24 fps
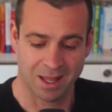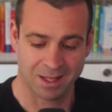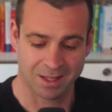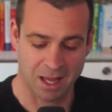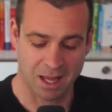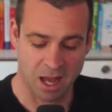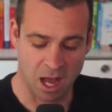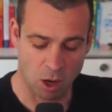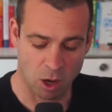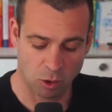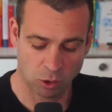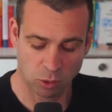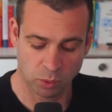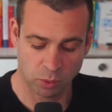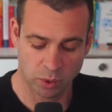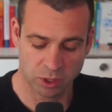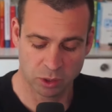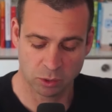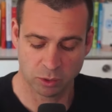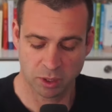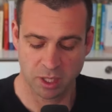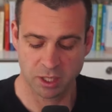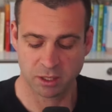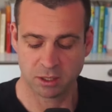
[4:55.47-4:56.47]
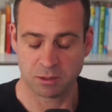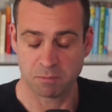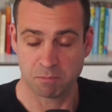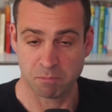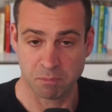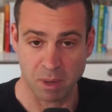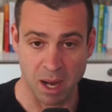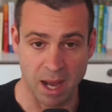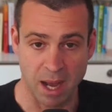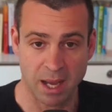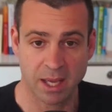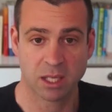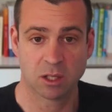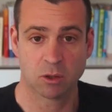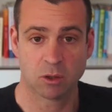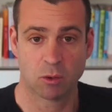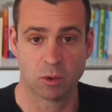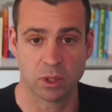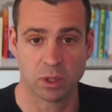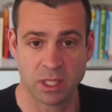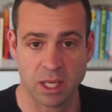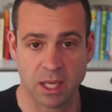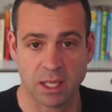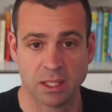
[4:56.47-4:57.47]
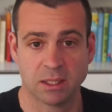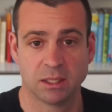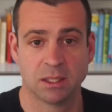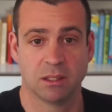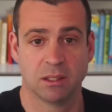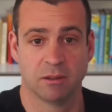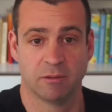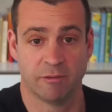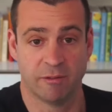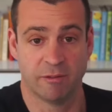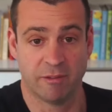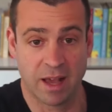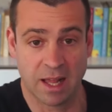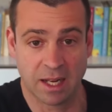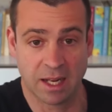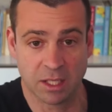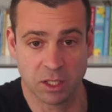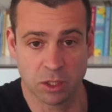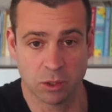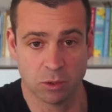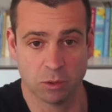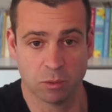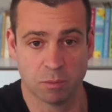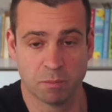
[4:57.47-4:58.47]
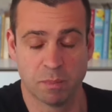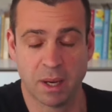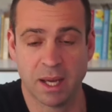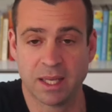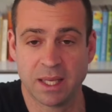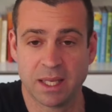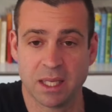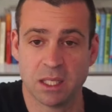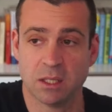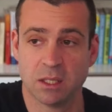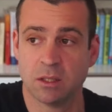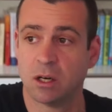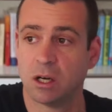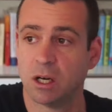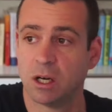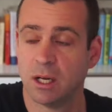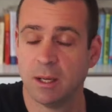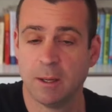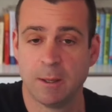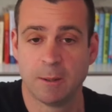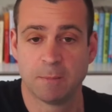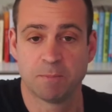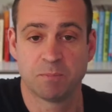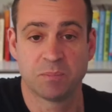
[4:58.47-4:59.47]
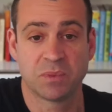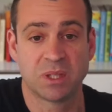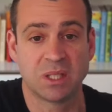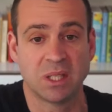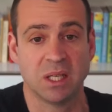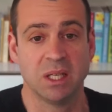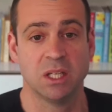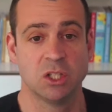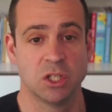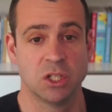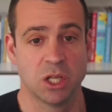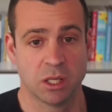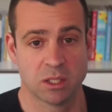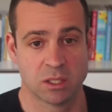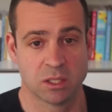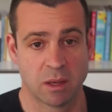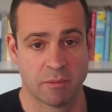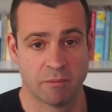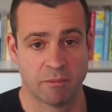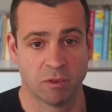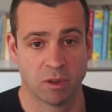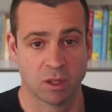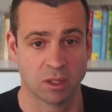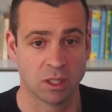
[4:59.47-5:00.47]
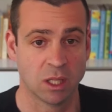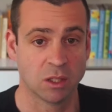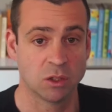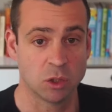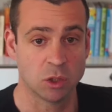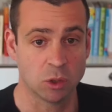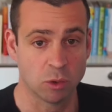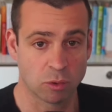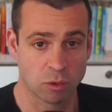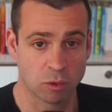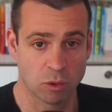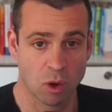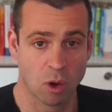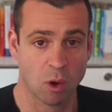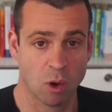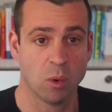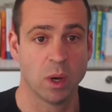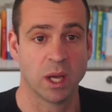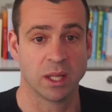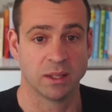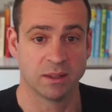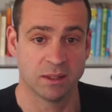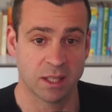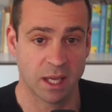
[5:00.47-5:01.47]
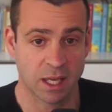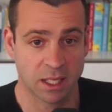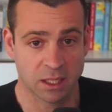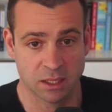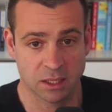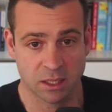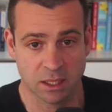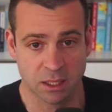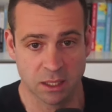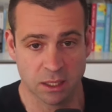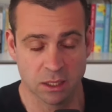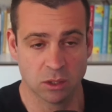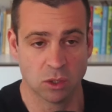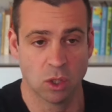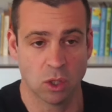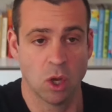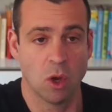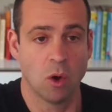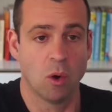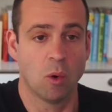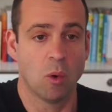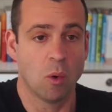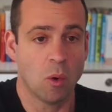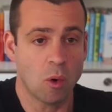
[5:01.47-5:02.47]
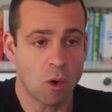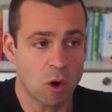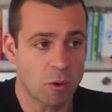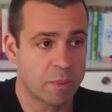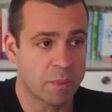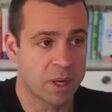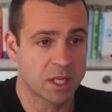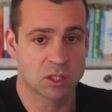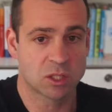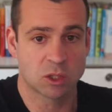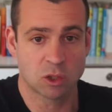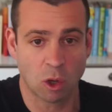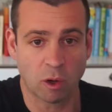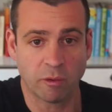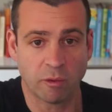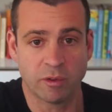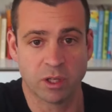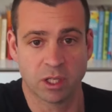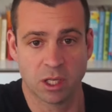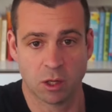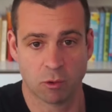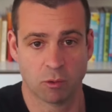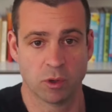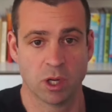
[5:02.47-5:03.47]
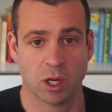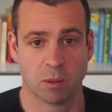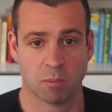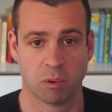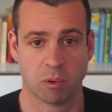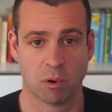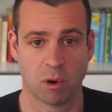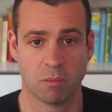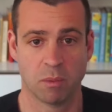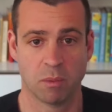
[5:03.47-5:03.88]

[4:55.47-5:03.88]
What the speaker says: And how do we do that? By creating value, by either teaching something that you know and they need, or by solving a real